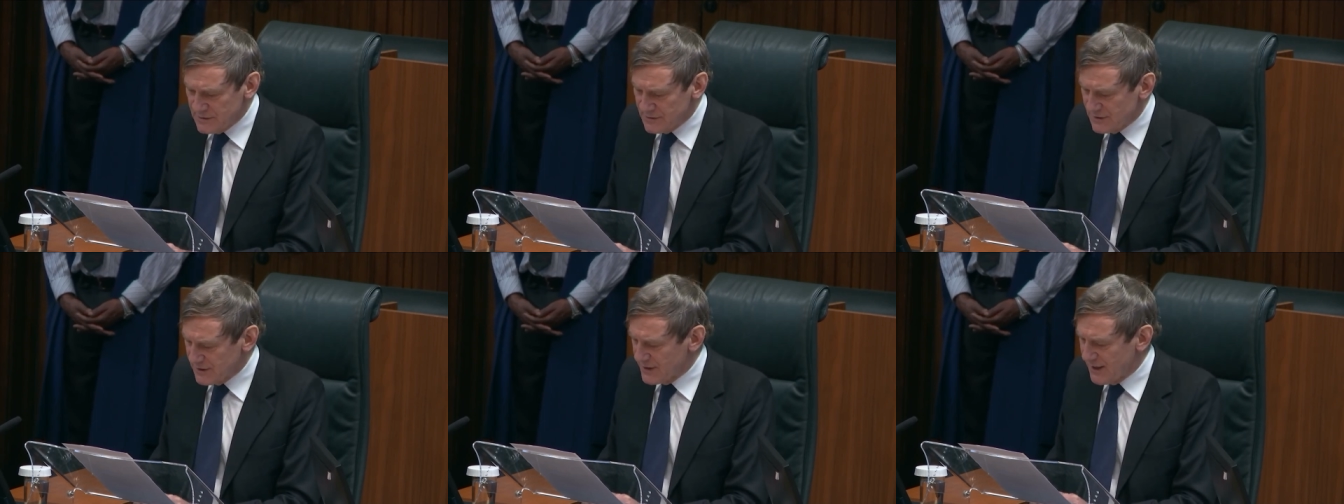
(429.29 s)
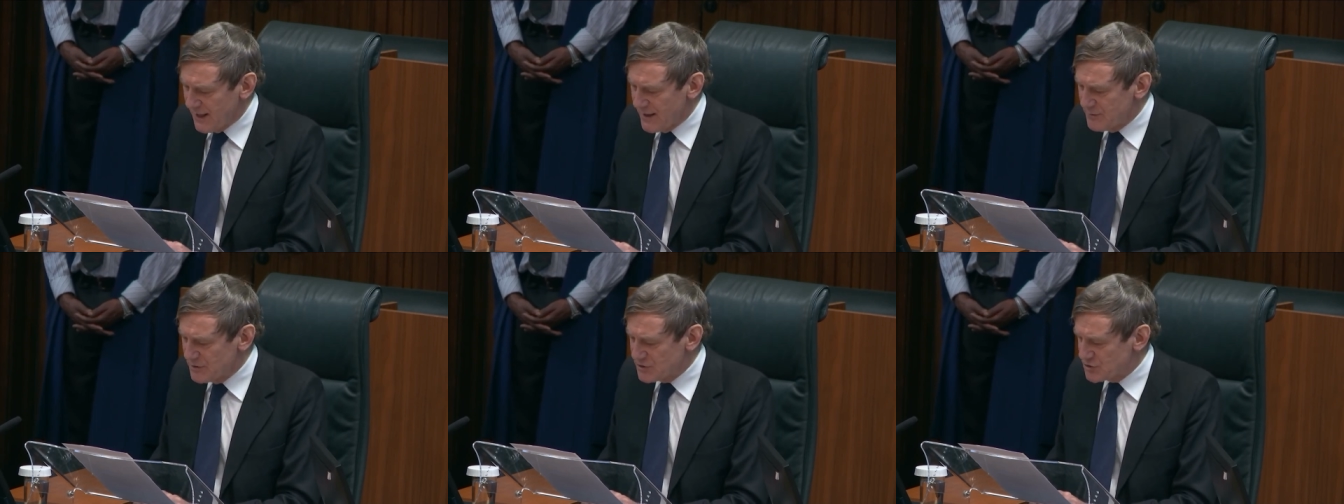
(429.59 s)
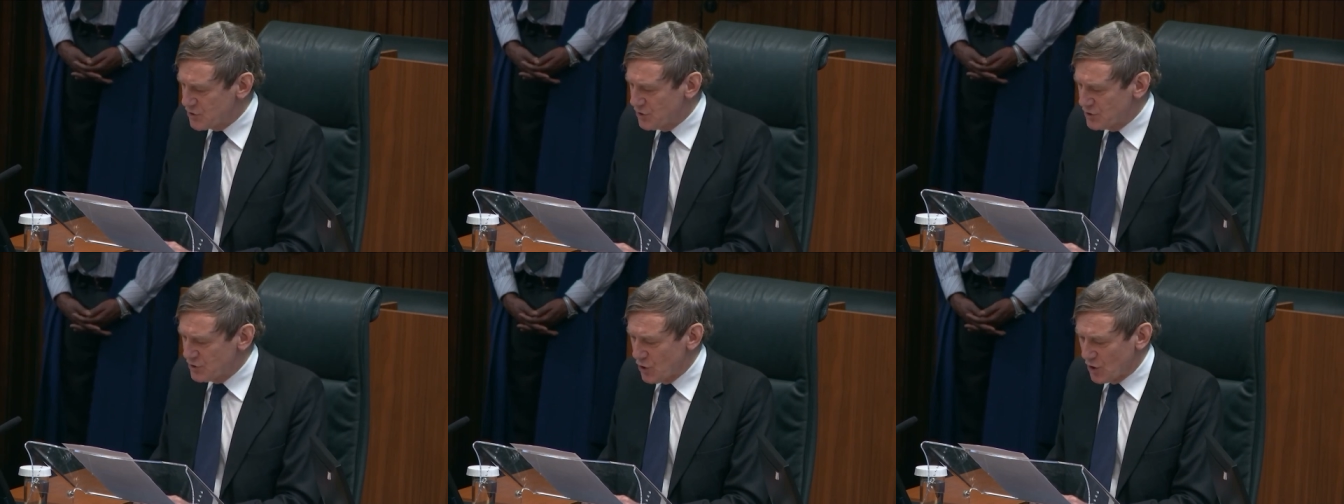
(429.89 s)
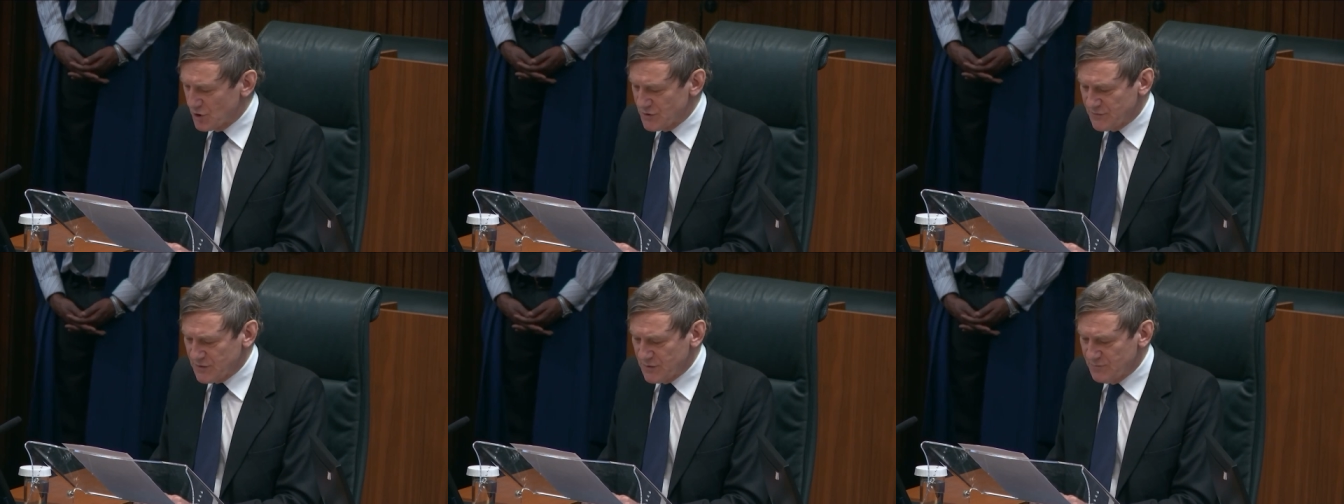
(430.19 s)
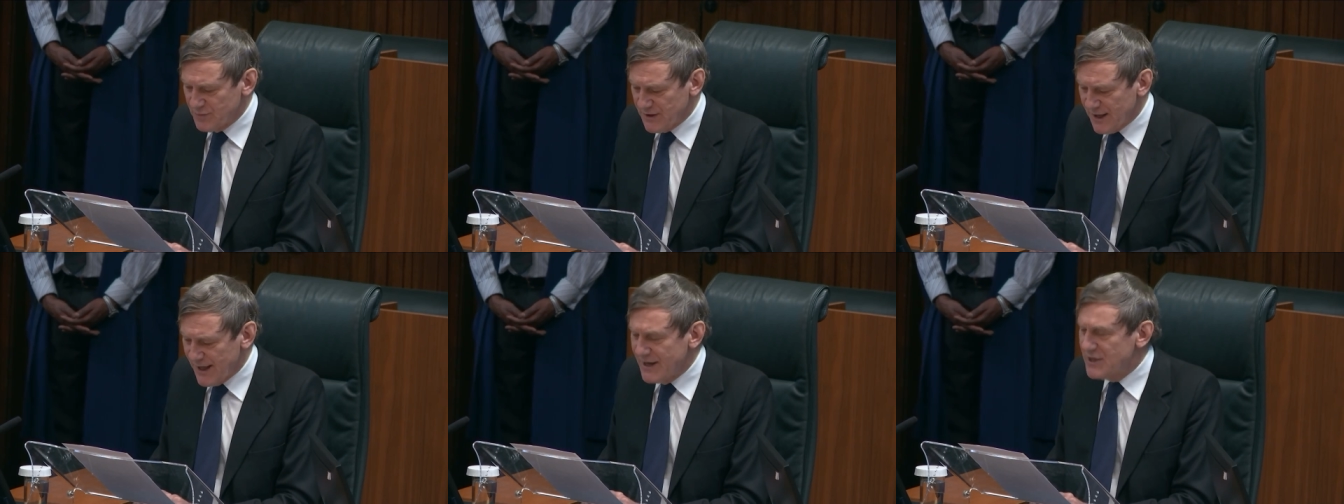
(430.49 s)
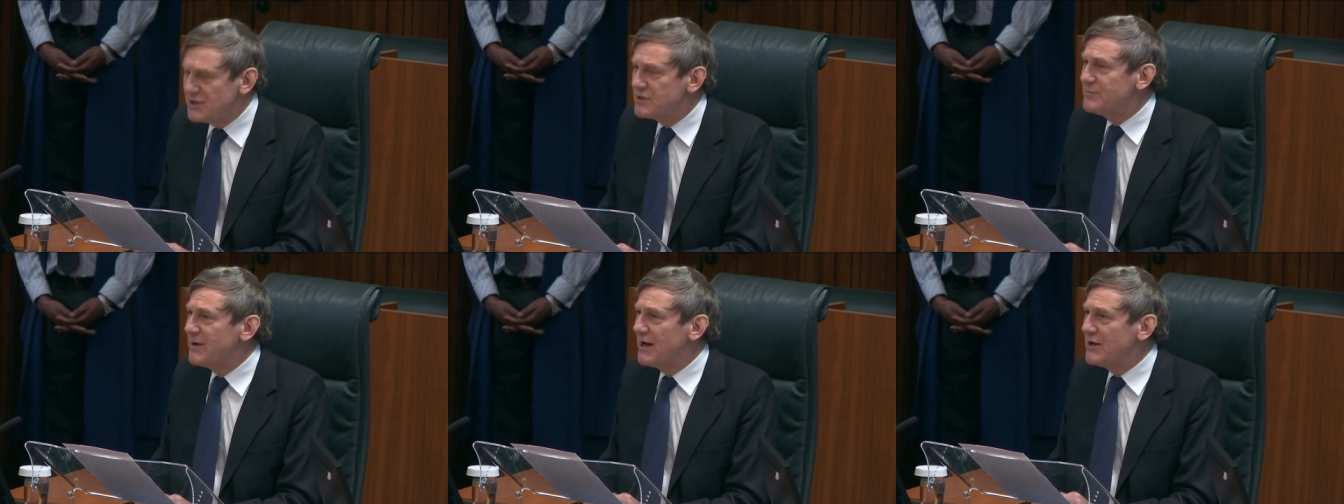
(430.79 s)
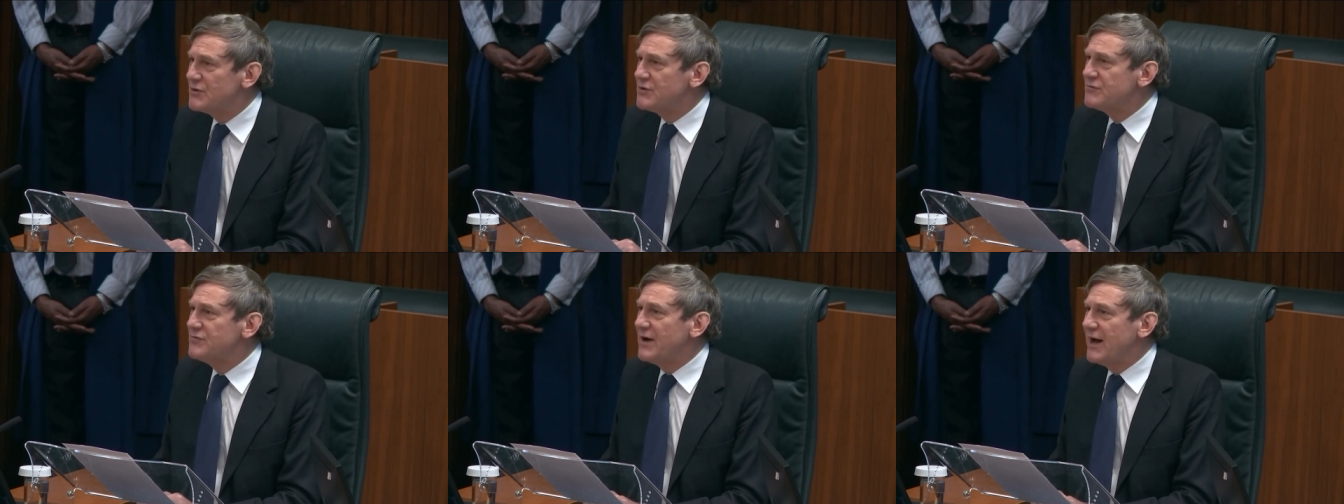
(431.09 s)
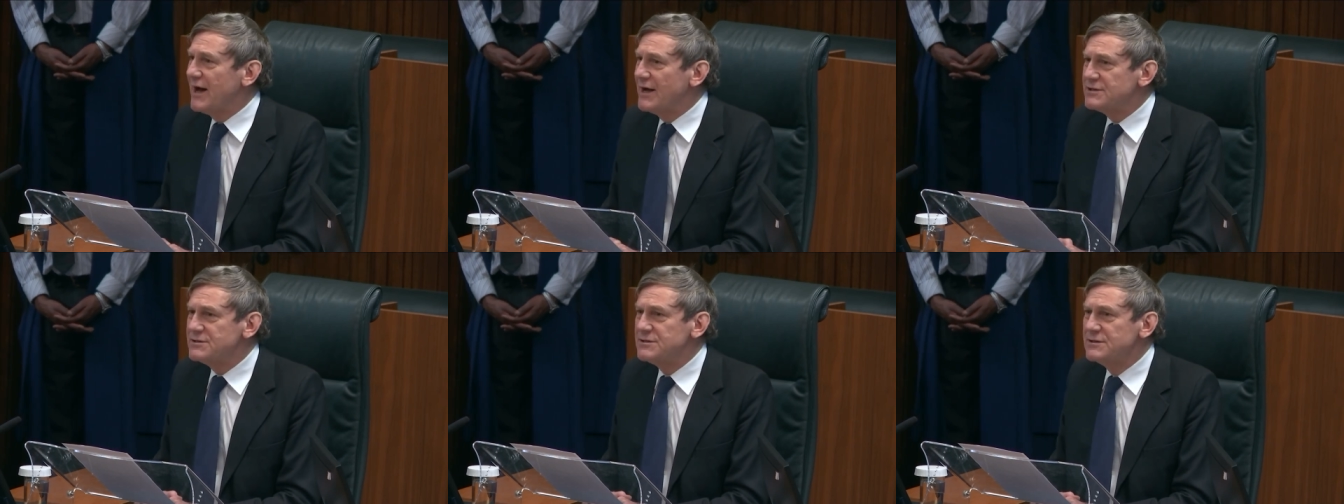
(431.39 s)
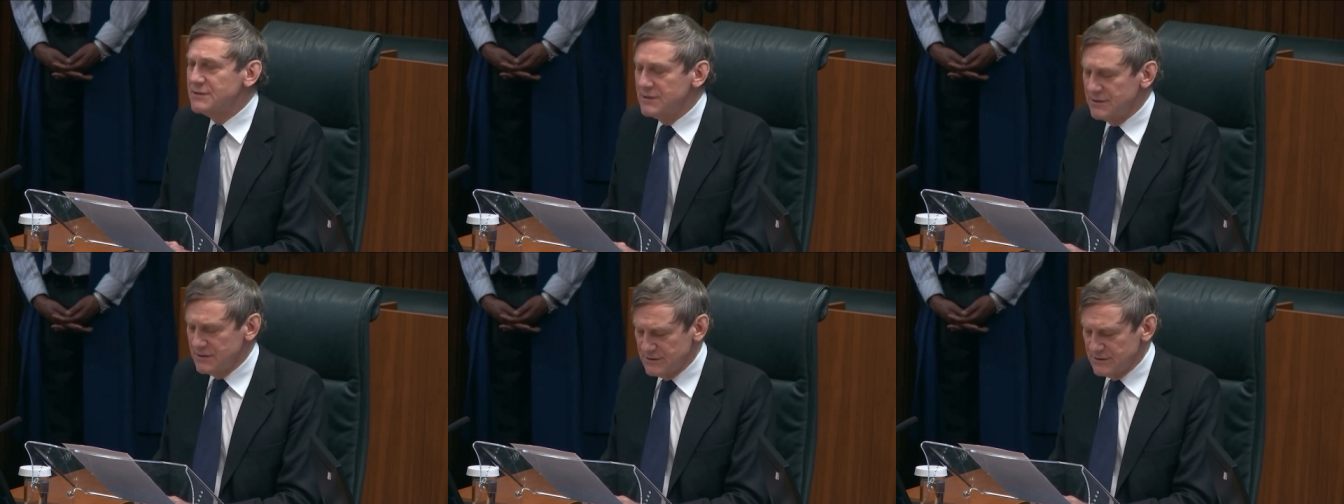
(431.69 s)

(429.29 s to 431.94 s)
the claimants could not have complained about the fact